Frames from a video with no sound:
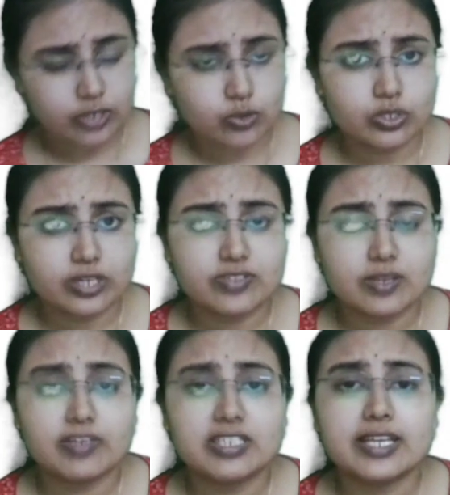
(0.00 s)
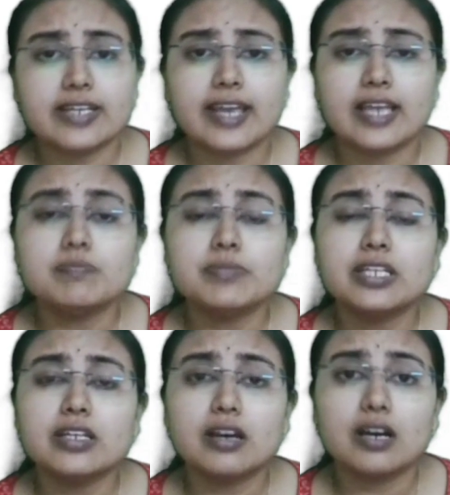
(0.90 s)
I don't know if someone can help
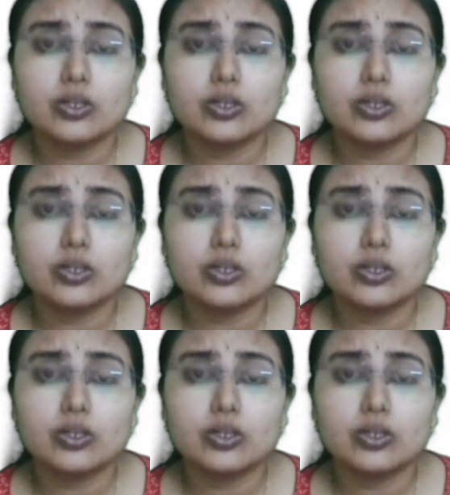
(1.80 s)
me.